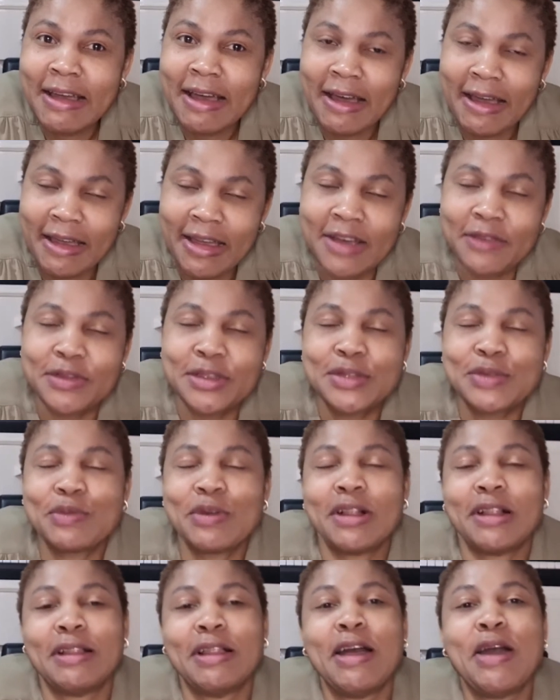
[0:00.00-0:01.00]
I have as
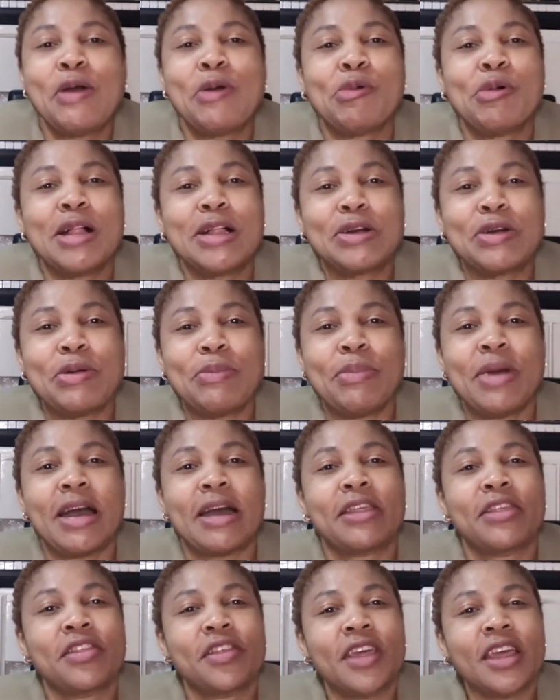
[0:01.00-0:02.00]
well. Welcome
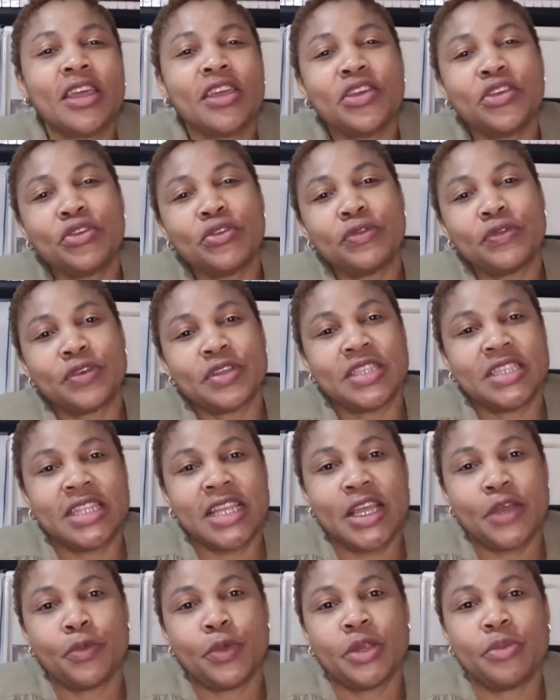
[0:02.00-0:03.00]
back. Thank you for
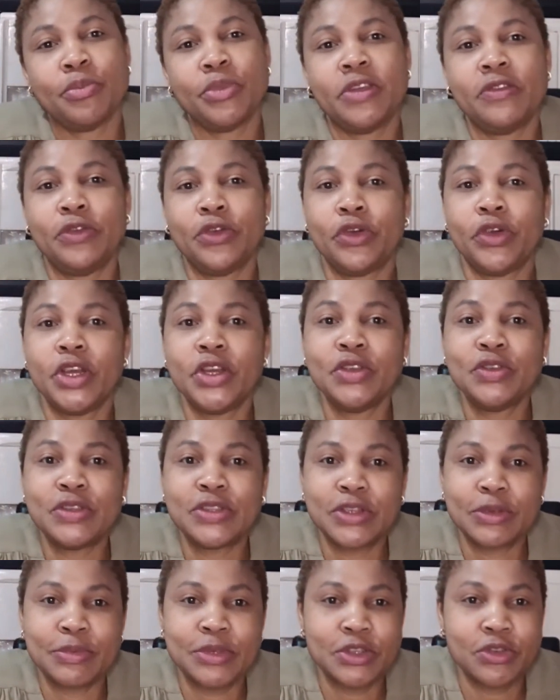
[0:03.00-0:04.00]
staying with me. If you're a new
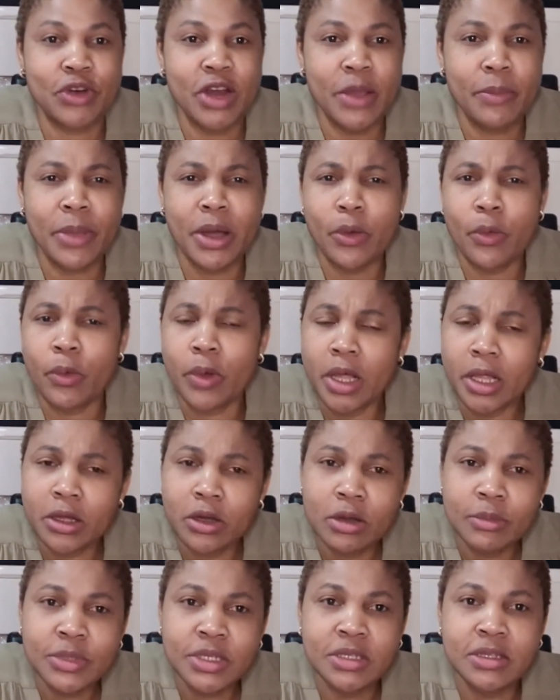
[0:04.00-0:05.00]
subscriber,
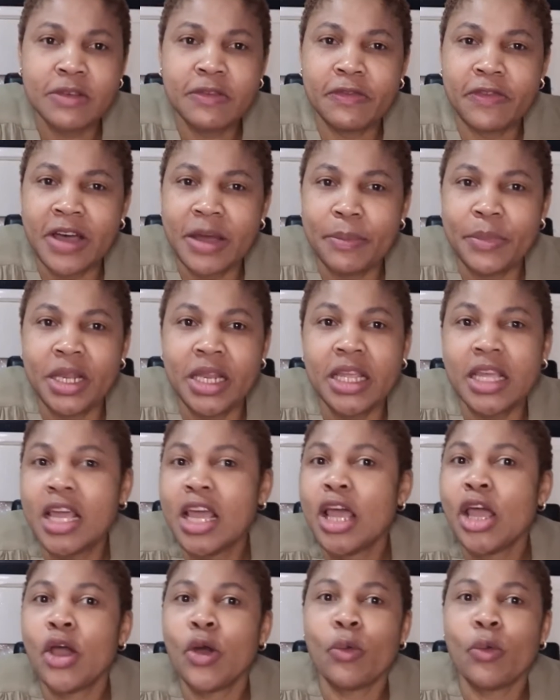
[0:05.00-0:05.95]
welcome to the family.